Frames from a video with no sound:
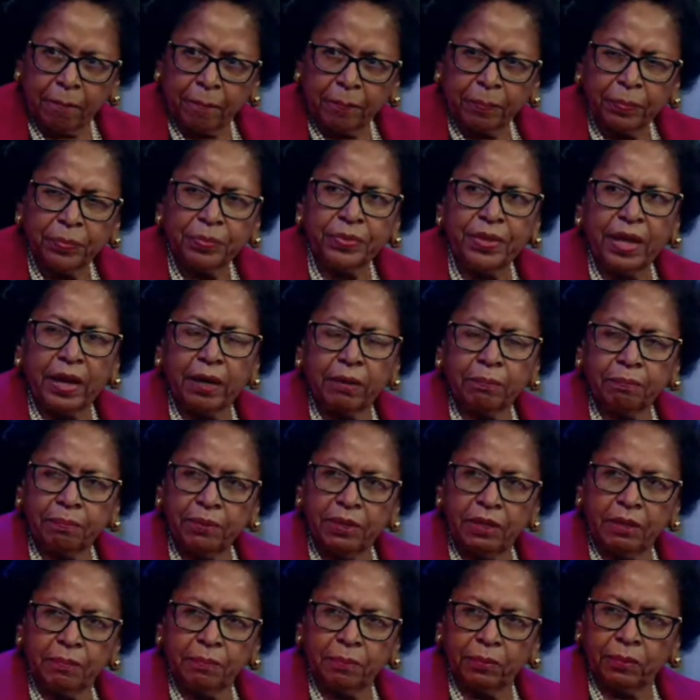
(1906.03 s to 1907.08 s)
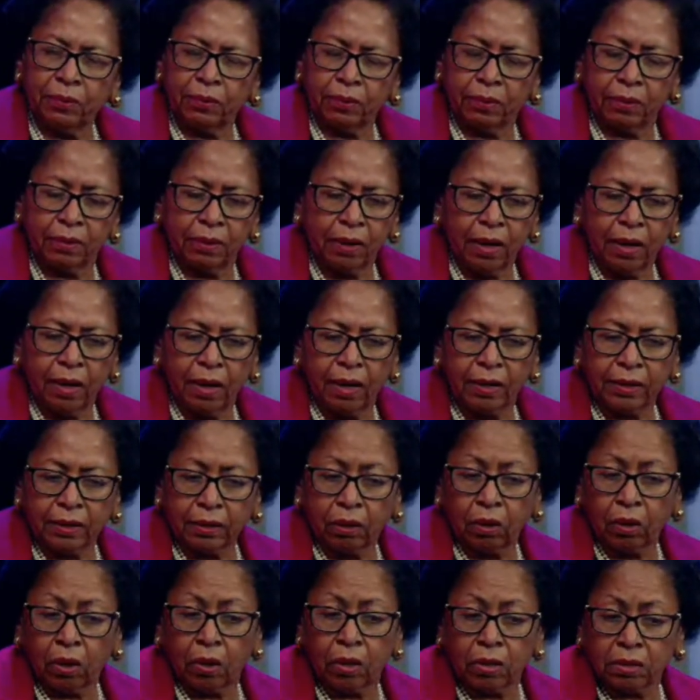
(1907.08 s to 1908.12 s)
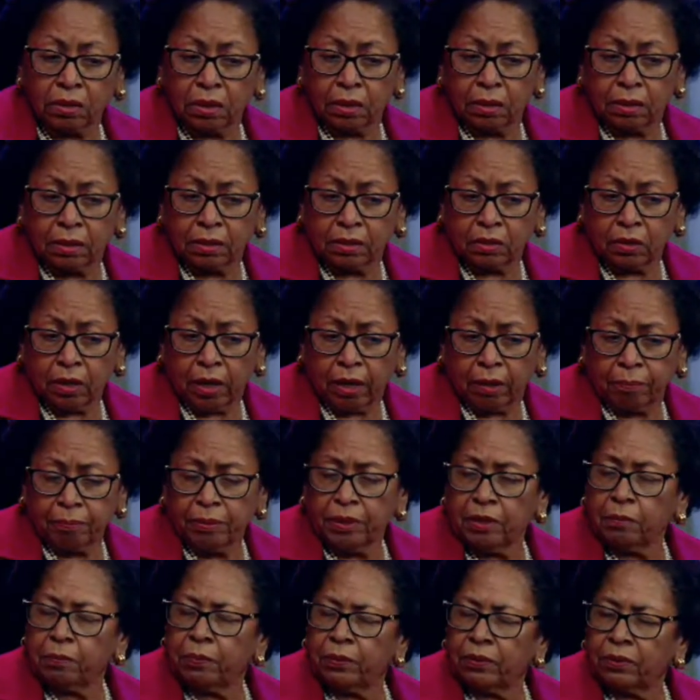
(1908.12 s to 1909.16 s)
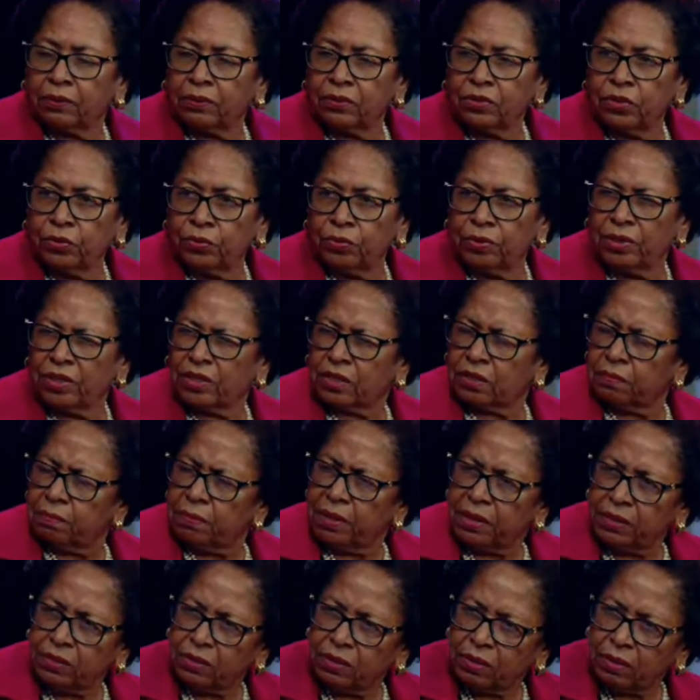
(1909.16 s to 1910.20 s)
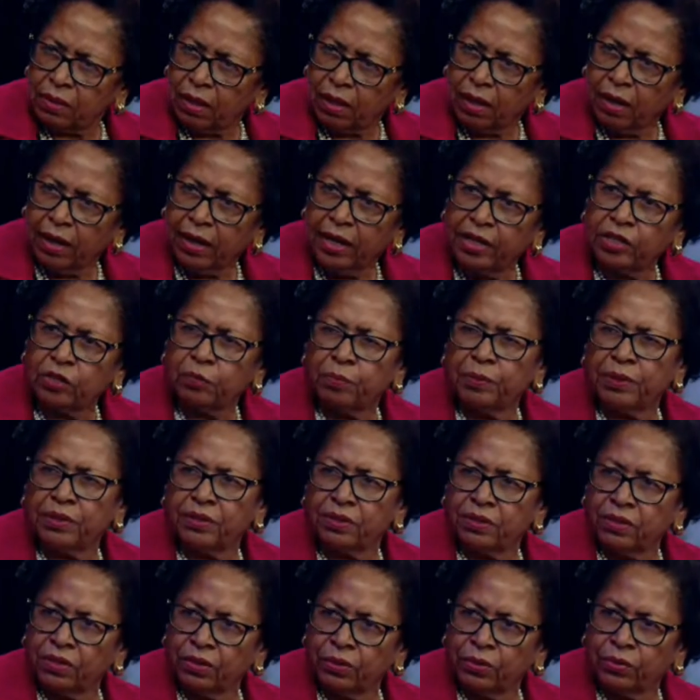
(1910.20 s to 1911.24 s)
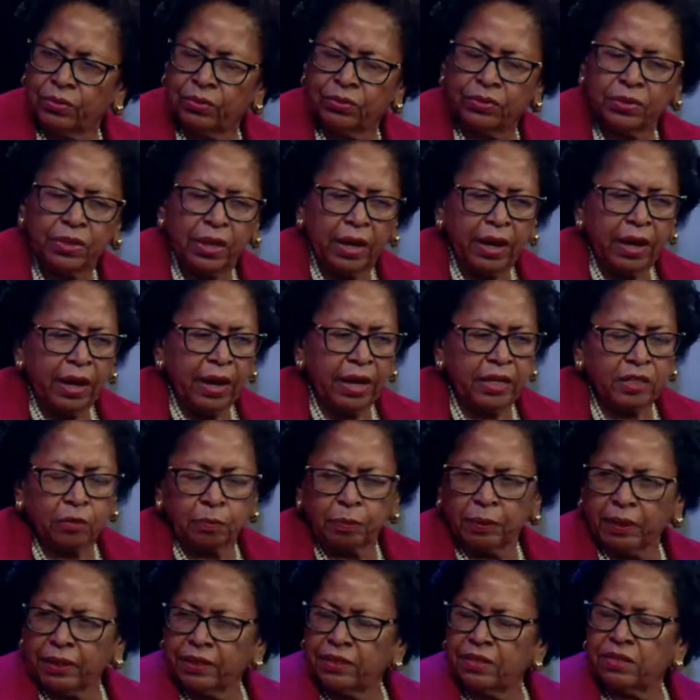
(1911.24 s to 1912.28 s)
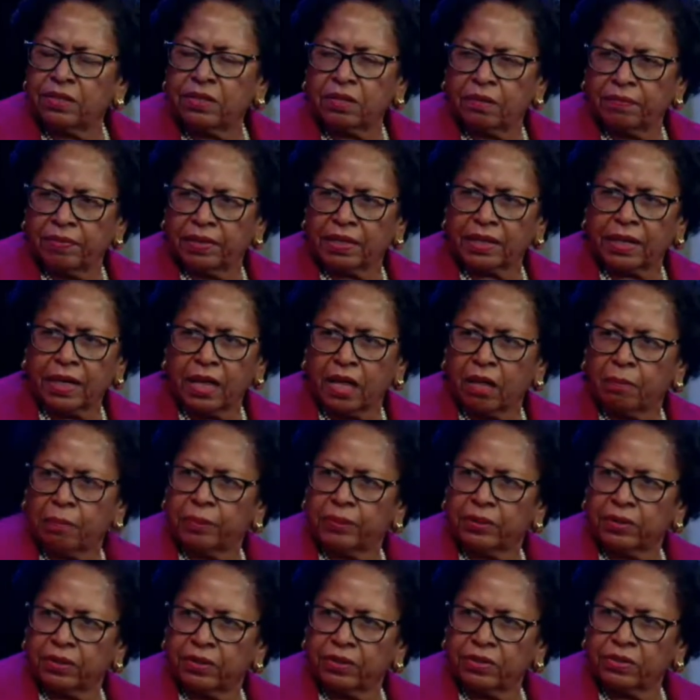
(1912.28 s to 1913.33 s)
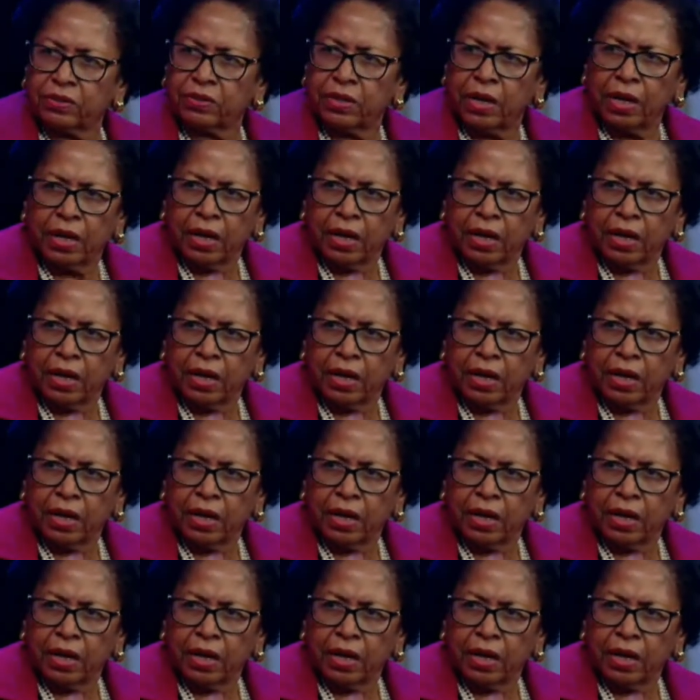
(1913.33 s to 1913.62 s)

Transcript: that people uh, causes uh, people to dismiss uh, HBCUs right. as places of incompetence.